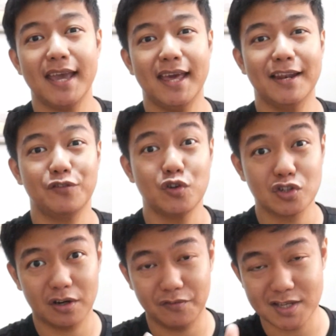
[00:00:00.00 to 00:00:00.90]
in
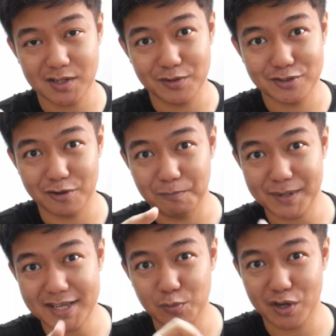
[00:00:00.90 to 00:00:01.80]
future videos, so
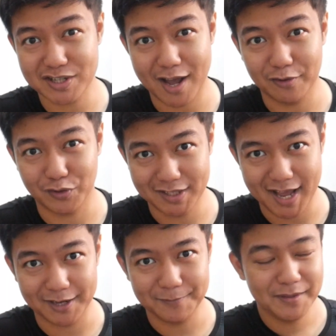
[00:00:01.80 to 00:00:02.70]
please watch out for that.